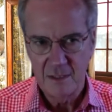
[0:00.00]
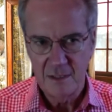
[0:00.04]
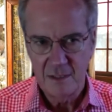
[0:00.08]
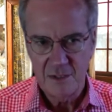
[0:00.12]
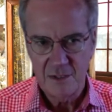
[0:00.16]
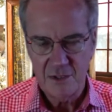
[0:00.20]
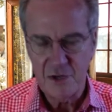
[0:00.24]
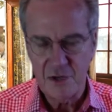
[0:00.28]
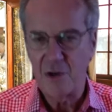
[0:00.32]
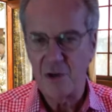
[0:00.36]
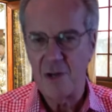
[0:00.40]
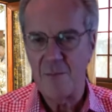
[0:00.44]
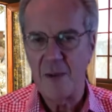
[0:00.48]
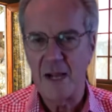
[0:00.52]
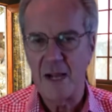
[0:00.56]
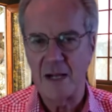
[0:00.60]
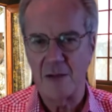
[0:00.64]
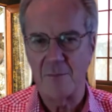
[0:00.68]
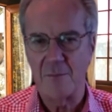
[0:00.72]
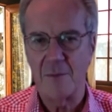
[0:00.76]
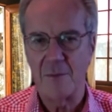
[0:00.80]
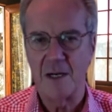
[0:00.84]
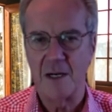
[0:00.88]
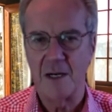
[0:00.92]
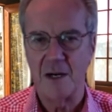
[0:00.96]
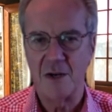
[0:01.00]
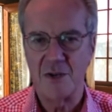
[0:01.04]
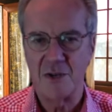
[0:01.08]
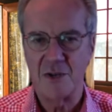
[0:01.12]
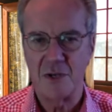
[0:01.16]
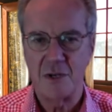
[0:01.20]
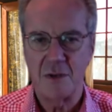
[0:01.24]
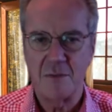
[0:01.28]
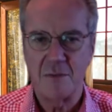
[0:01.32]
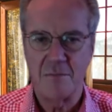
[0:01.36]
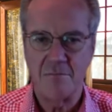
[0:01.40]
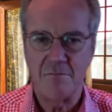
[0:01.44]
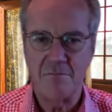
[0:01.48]
certainly by comparison.
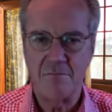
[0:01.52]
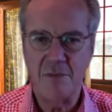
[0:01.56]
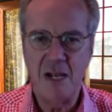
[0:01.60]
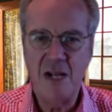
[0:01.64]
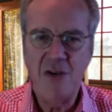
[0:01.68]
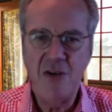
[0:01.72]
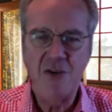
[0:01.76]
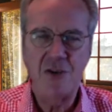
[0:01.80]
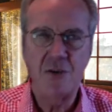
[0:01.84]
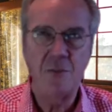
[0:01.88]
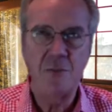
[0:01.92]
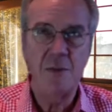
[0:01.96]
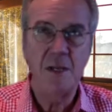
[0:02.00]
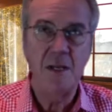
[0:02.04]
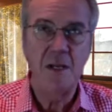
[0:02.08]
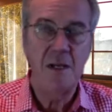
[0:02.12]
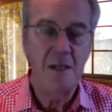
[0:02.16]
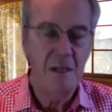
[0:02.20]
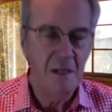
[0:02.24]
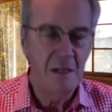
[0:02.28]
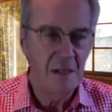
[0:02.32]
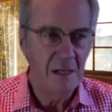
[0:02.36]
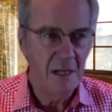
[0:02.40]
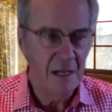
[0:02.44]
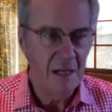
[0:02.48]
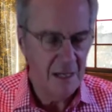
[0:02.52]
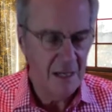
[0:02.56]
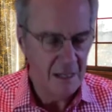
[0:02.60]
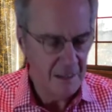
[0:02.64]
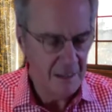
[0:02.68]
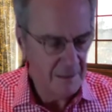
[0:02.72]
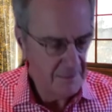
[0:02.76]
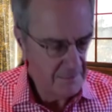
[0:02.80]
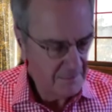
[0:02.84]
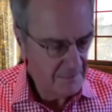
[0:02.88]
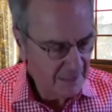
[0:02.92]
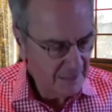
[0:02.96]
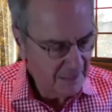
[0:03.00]
Benjamin,
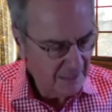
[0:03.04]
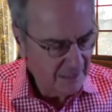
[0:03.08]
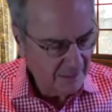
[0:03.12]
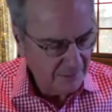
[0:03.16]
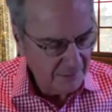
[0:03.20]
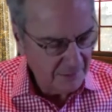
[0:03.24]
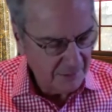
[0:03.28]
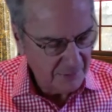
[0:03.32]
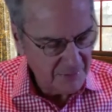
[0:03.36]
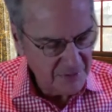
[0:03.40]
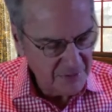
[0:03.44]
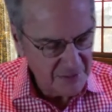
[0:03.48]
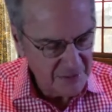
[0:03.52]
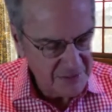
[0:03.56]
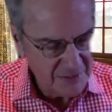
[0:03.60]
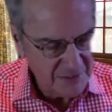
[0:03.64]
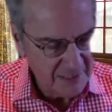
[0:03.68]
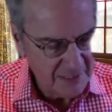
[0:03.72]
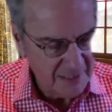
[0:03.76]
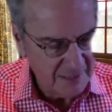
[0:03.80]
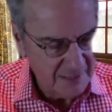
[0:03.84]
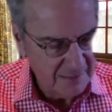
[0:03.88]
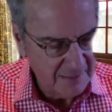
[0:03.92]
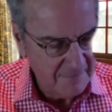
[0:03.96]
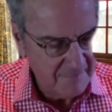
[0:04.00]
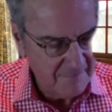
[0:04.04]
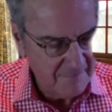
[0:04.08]
uh, what was his name?